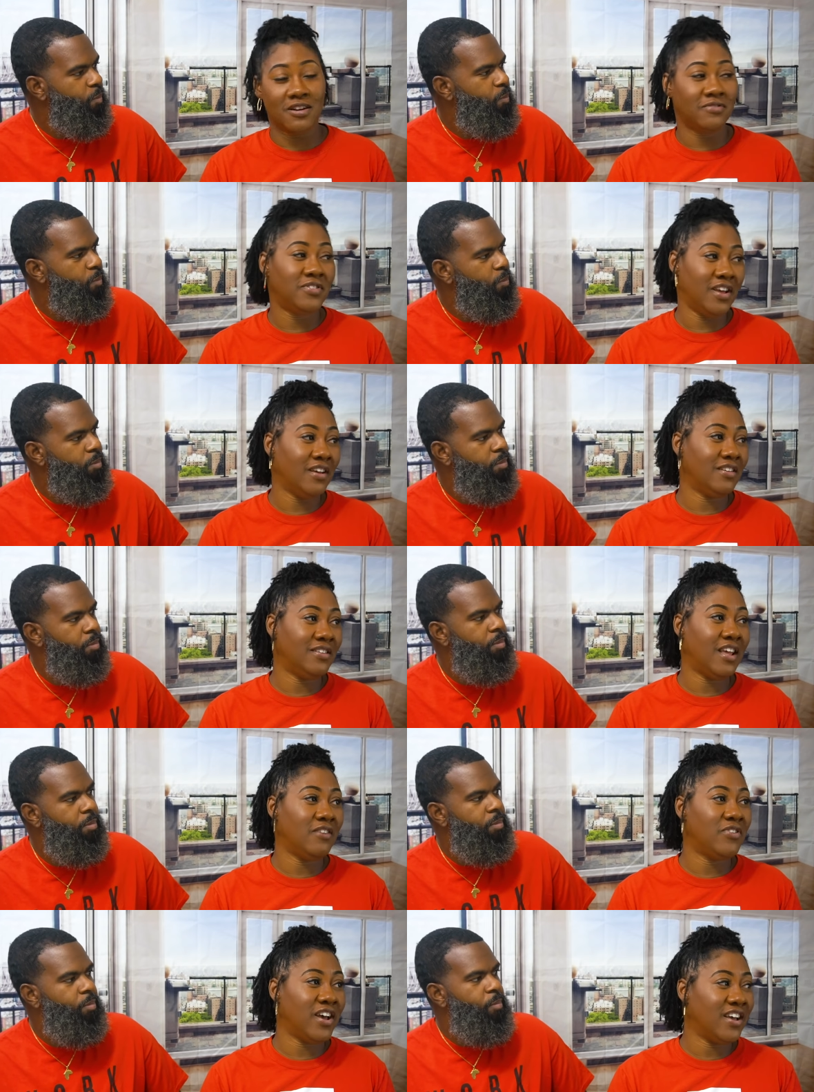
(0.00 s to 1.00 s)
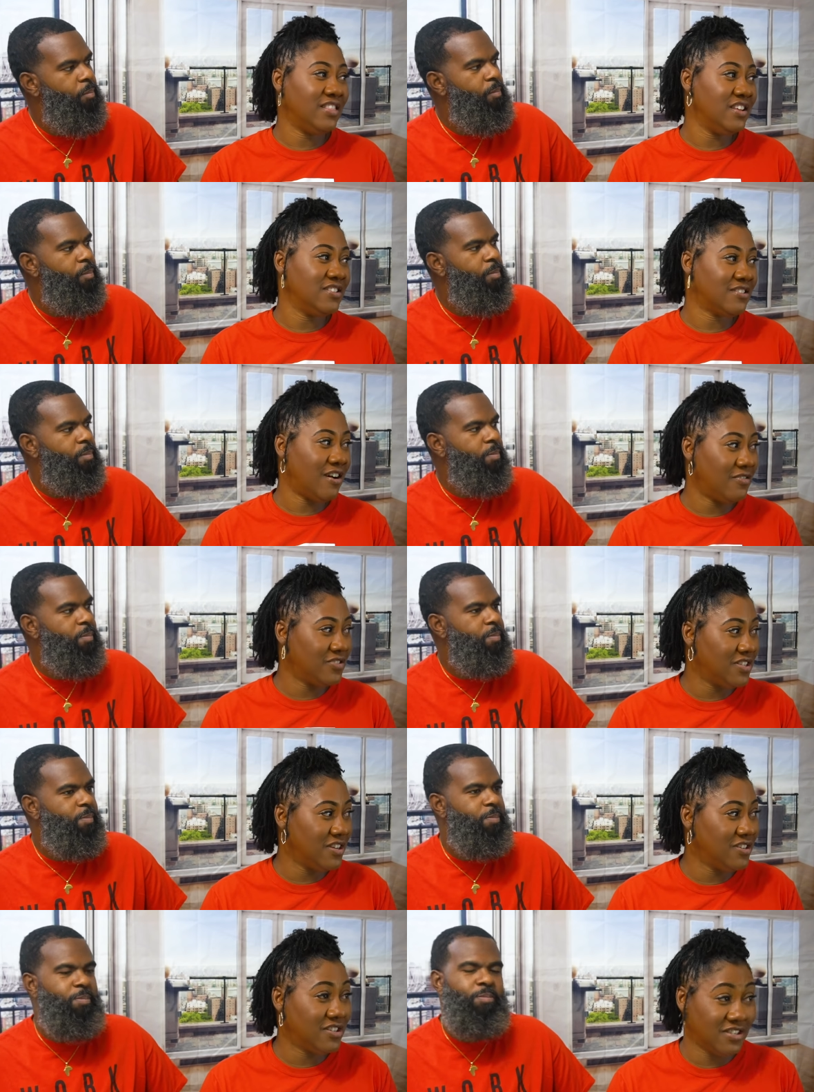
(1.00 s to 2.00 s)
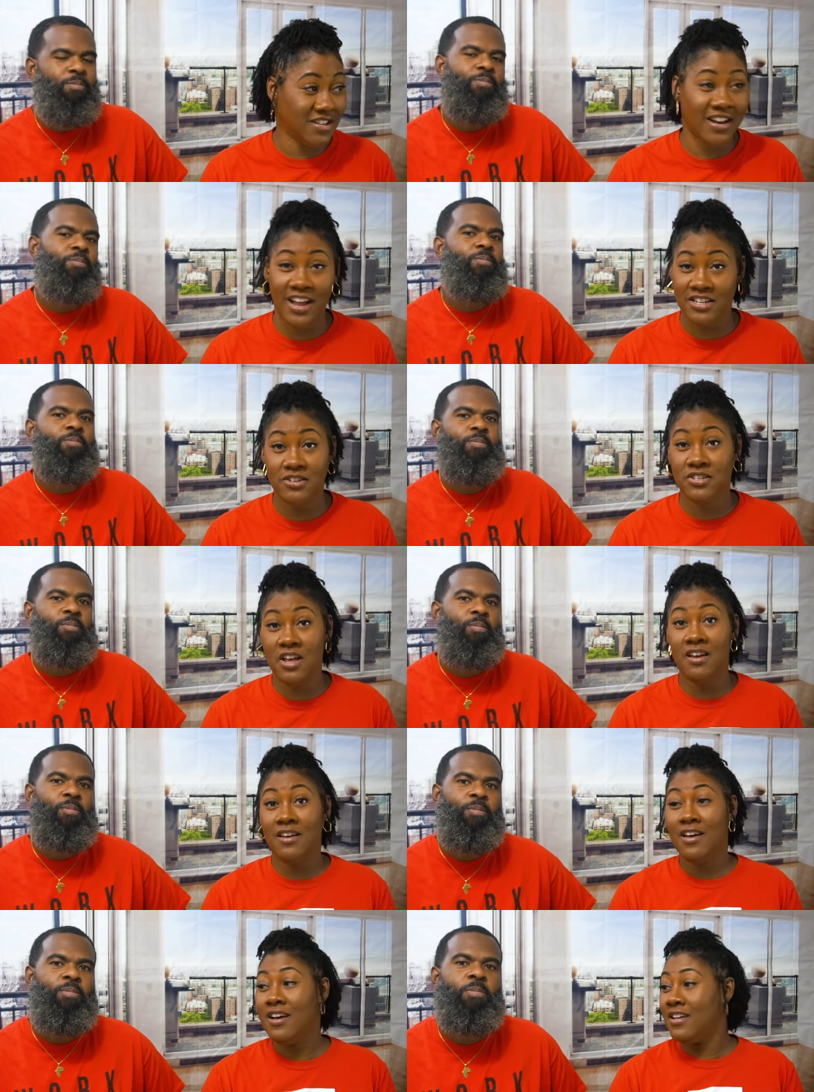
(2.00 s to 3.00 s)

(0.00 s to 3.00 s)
Speaker 1: enough that they've had these conversations. And like you said,